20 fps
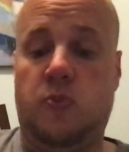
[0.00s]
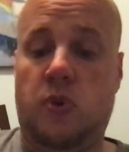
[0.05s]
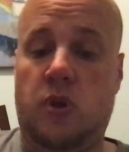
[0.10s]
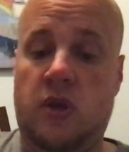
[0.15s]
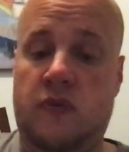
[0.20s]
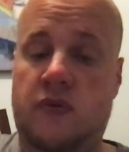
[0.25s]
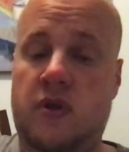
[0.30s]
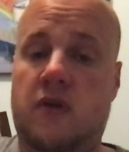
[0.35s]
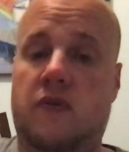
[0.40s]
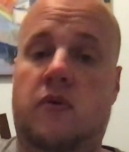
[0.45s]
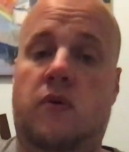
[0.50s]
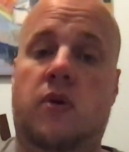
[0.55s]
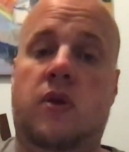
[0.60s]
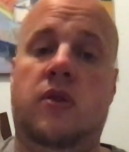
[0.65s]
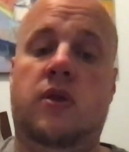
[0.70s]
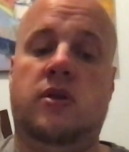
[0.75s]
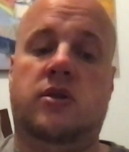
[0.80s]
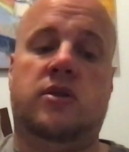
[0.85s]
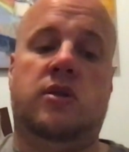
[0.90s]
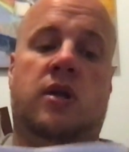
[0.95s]
if you haven't read
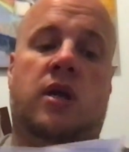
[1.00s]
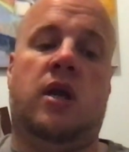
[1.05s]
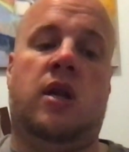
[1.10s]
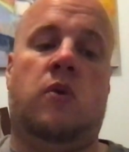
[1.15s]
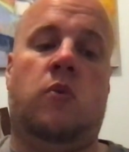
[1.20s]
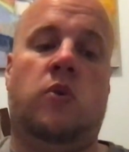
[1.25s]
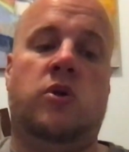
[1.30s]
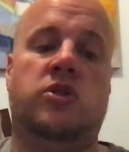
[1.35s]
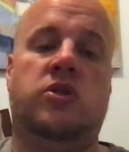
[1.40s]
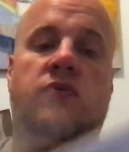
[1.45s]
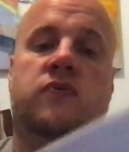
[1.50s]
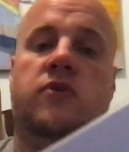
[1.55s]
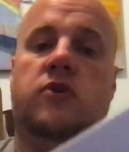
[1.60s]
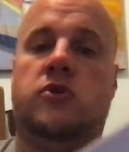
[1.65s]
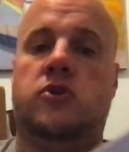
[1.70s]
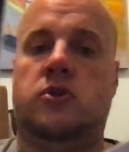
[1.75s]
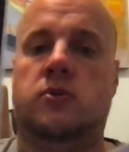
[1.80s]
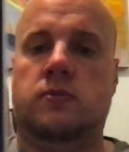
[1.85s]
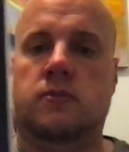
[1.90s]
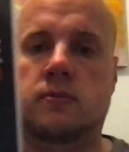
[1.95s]
this, I got a Once and Future,
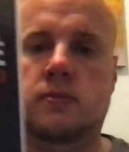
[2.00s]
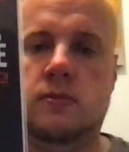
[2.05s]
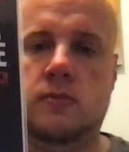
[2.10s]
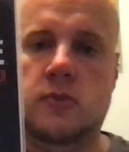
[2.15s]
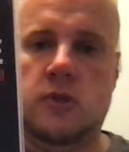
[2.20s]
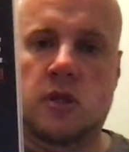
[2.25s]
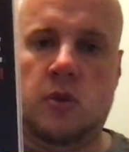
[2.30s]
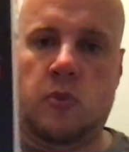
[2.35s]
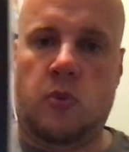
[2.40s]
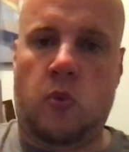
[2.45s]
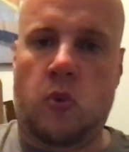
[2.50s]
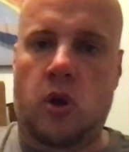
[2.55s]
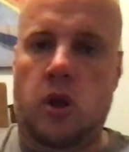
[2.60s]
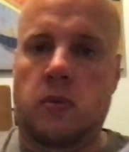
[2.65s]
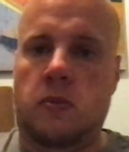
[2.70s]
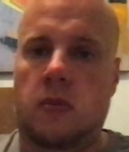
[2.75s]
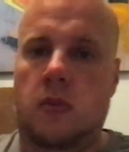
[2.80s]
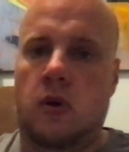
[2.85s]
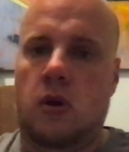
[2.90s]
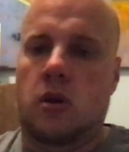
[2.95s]
number 1.
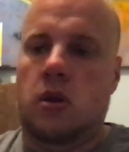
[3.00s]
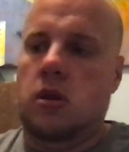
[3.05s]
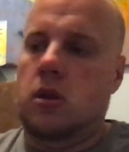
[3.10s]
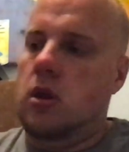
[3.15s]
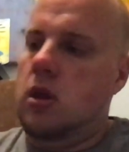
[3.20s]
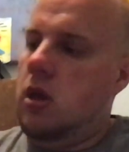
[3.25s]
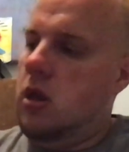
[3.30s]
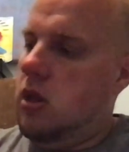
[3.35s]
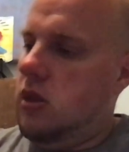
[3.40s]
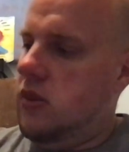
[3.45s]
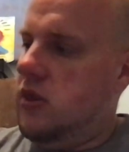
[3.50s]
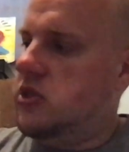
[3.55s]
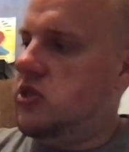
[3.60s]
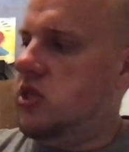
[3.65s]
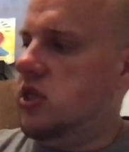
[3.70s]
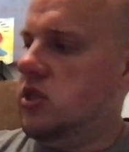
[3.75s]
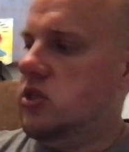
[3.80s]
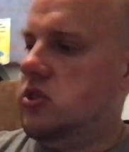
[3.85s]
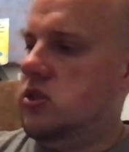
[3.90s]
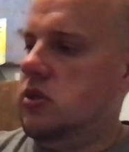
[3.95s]
This
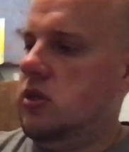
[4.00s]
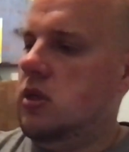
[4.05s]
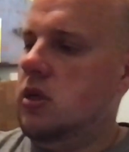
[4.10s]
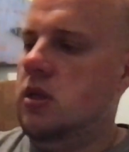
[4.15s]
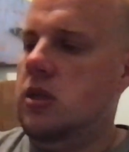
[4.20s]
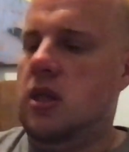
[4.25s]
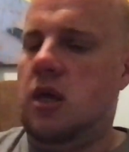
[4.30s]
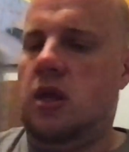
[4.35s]
thing's now